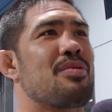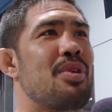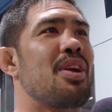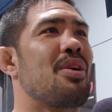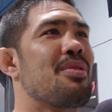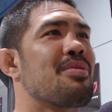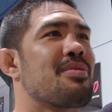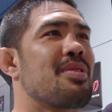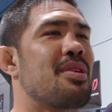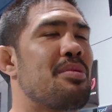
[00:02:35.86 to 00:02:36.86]
Rio,
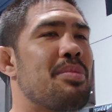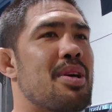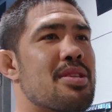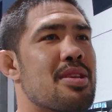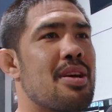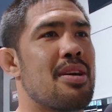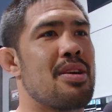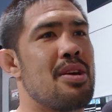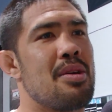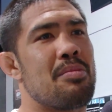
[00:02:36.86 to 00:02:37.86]
but
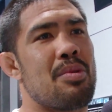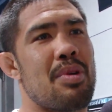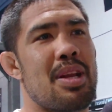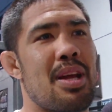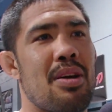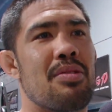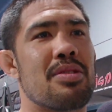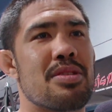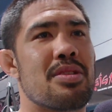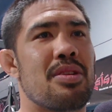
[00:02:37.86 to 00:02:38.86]
right now
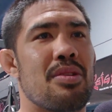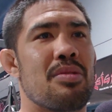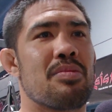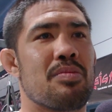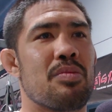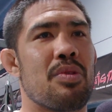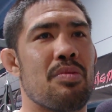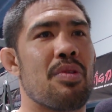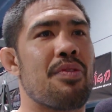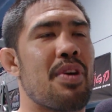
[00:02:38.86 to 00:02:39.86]
it's,
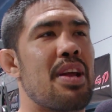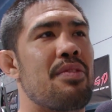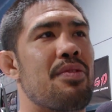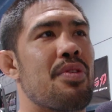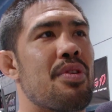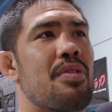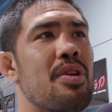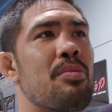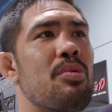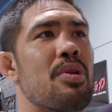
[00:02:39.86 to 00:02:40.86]
we're fighting for
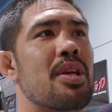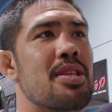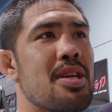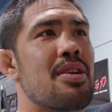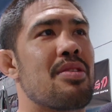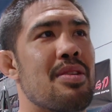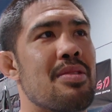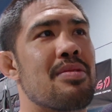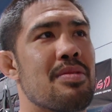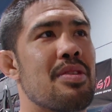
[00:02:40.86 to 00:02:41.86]
number one contender,
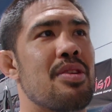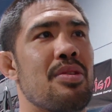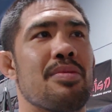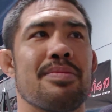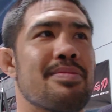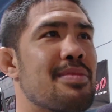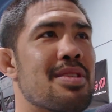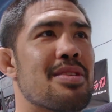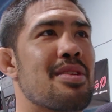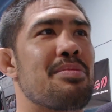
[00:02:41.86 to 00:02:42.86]
and,
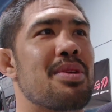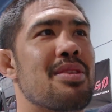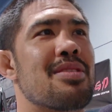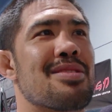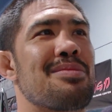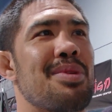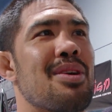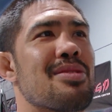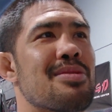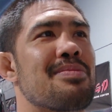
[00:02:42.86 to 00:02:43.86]
it's going to be
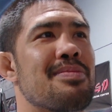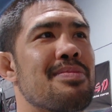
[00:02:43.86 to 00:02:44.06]
awesome.